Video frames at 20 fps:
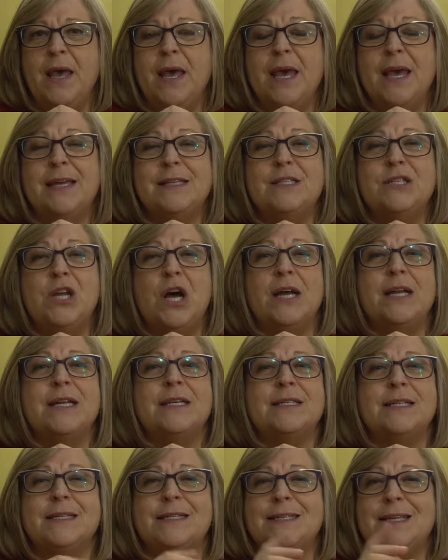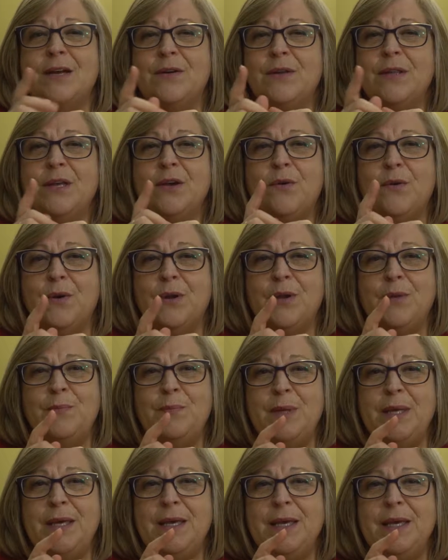It's not necessarily going to
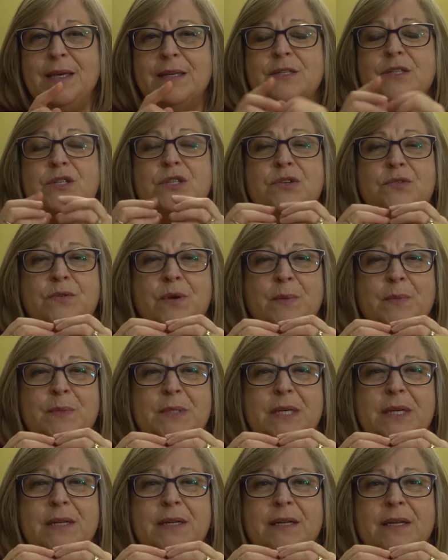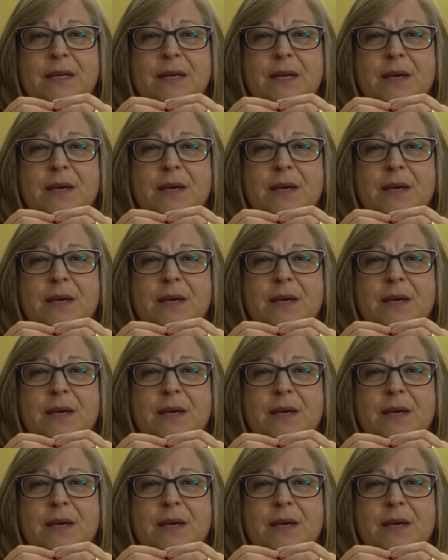be scripted.